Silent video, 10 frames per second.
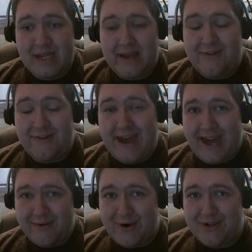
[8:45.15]
if you
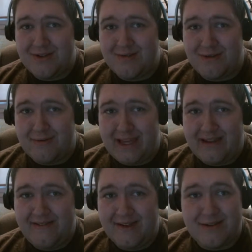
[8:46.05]
have questions for
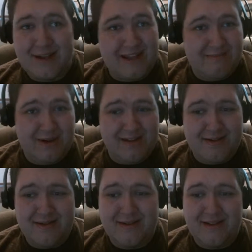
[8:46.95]
me, because I didn't put
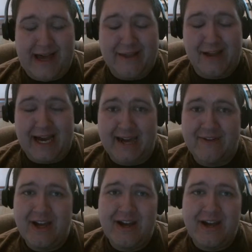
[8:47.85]
this in last time,
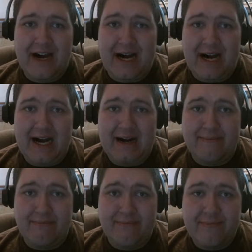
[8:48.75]

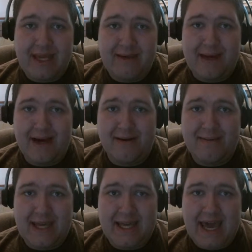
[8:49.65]
email
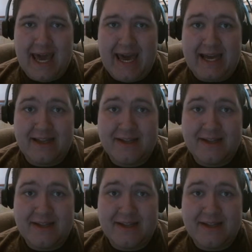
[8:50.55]
me at